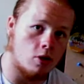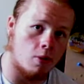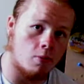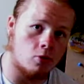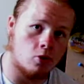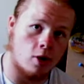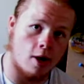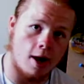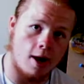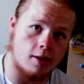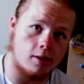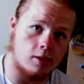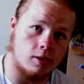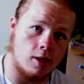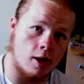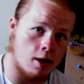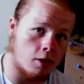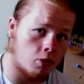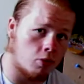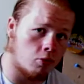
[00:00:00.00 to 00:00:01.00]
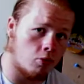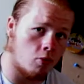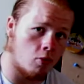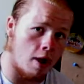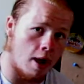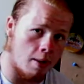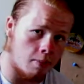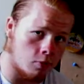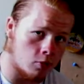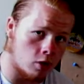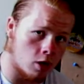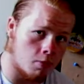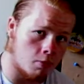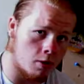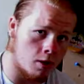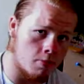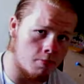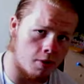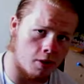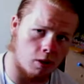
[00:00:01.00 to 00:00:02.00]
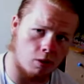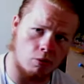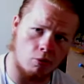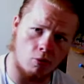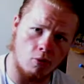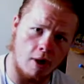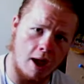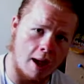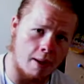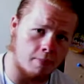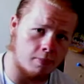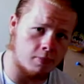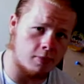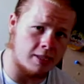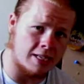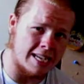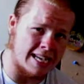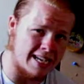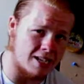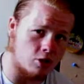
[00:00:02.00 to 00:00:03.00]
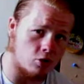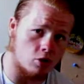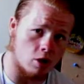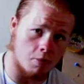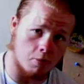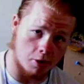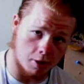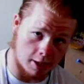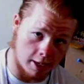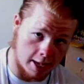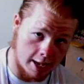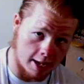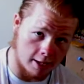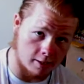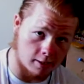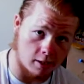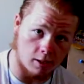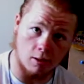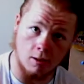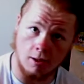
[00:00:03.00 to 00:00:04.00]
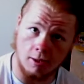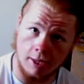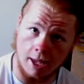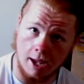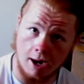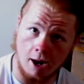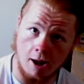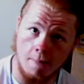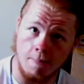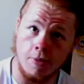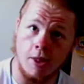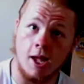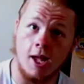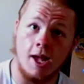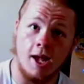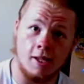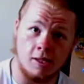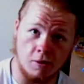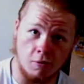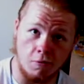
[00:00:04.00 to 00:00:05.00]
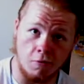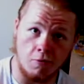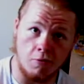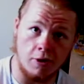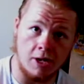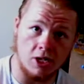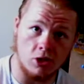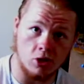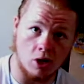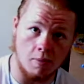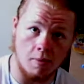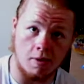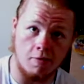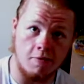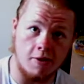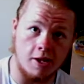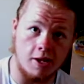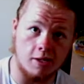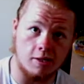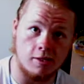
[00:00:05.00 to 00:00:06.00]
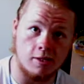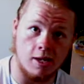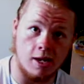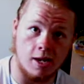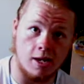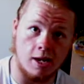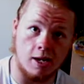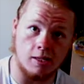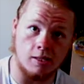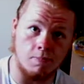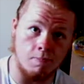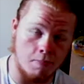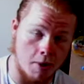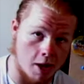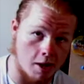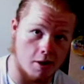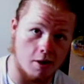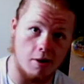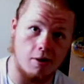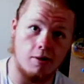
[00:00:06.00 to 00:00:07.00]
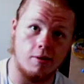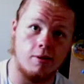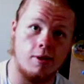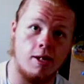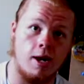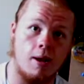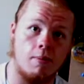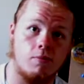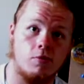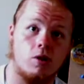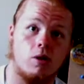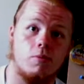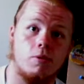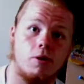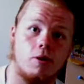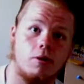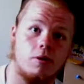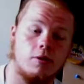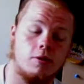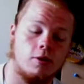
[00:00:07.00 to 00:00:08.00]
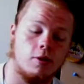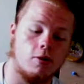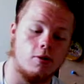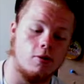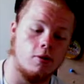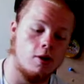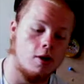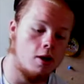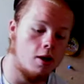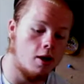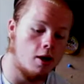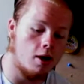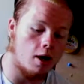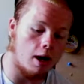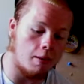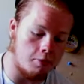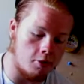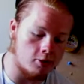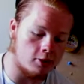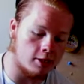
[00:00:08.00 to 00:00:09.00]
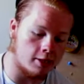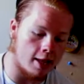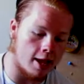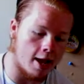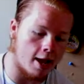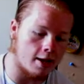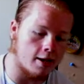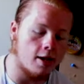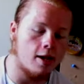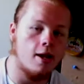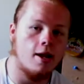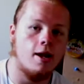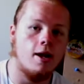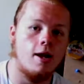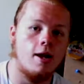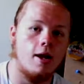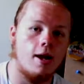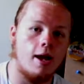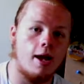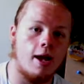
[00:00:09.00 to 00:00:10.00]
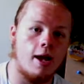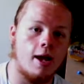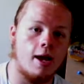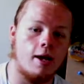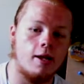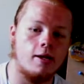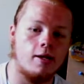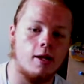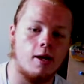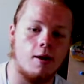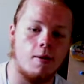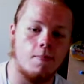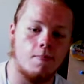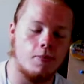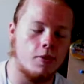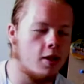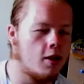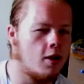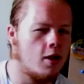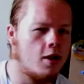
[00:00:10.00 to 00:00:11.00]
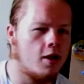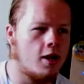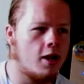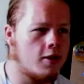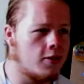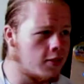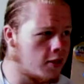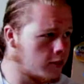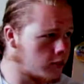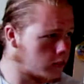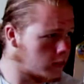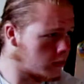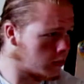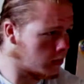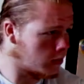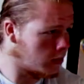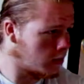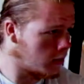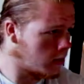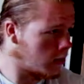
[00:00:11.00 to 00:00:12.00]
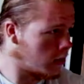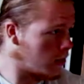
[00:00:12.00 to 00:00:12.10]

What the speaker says: drum tracks, not through mDrummer, but through MT Drummer Kit. Look that up. It's a free drumming VST, and it's better than mDrummer. So I'm using that, and in this